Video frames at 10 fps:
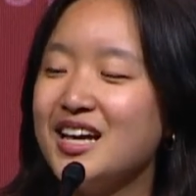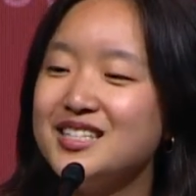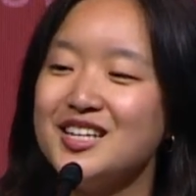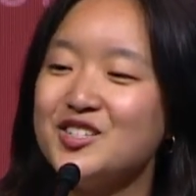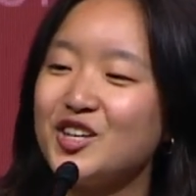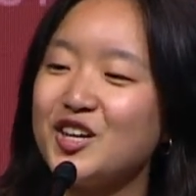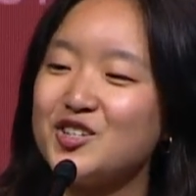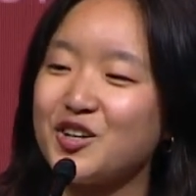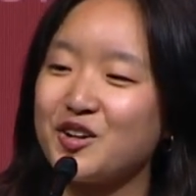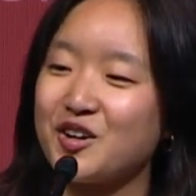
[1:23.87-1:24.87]
teaching
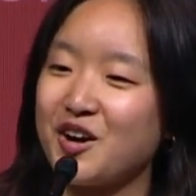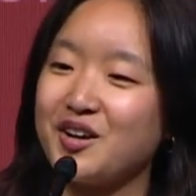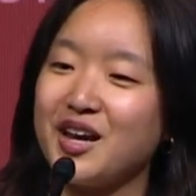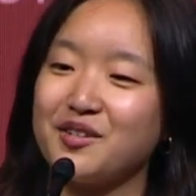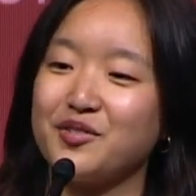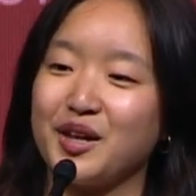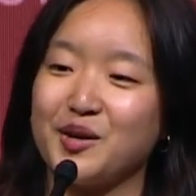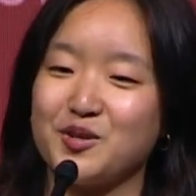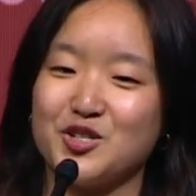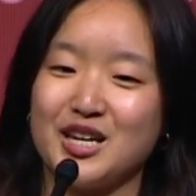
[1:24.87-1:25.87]
each other our native
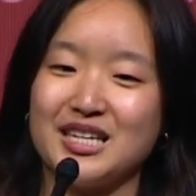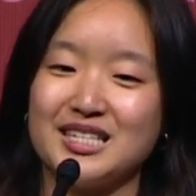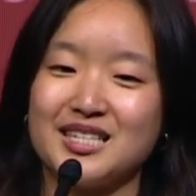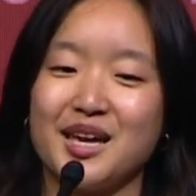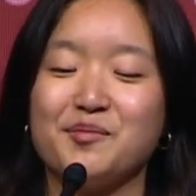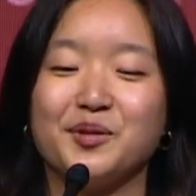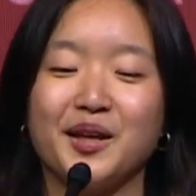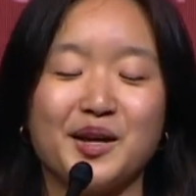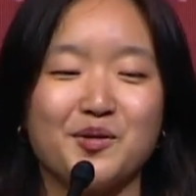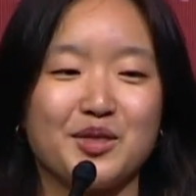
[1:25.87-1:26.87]
languages and
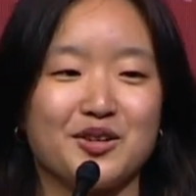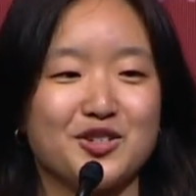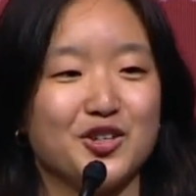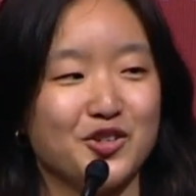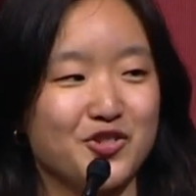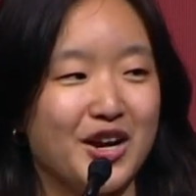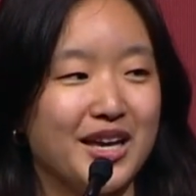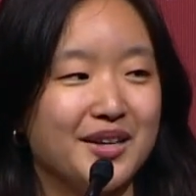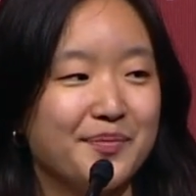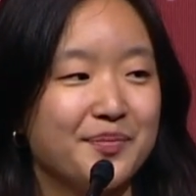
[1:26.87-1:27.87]
playing with their
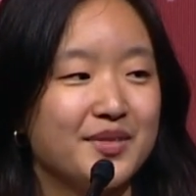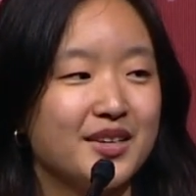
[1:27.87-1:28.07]
children.